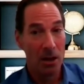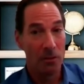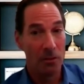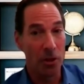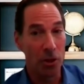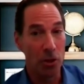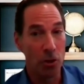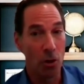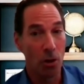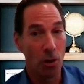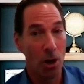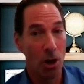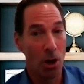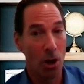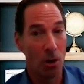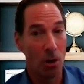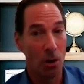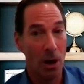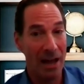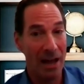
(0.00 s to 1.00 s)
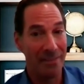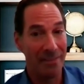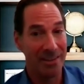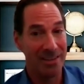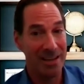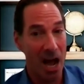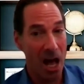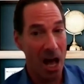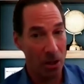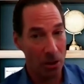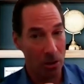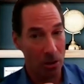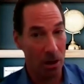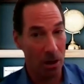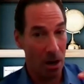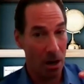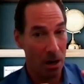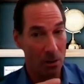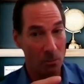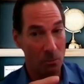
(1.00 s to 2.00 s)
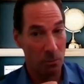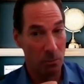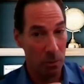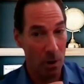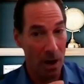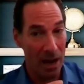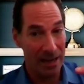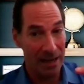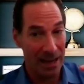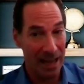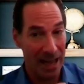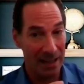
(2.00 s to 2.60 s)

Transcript: The euro and the dollar are right